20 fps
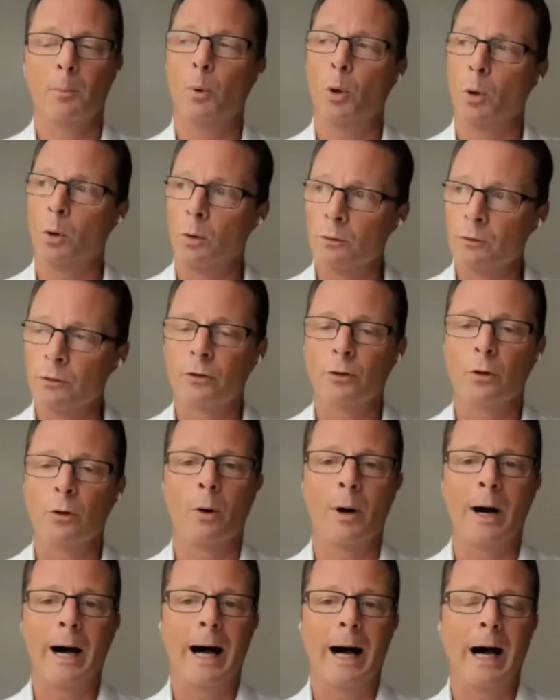but
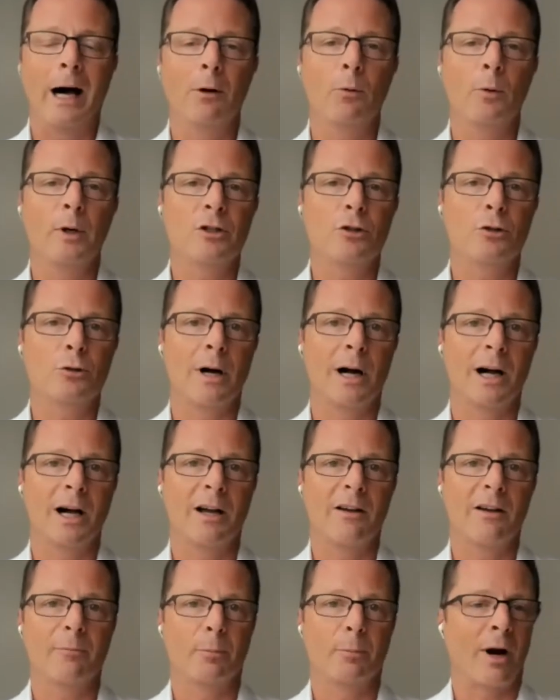also how we
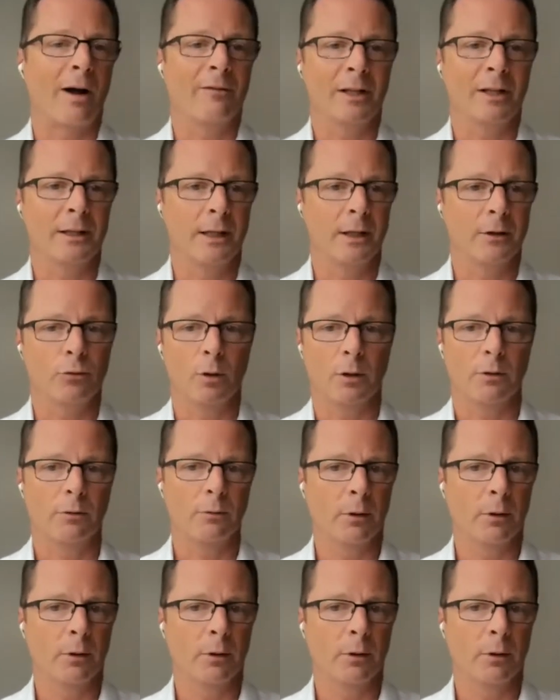drive private network.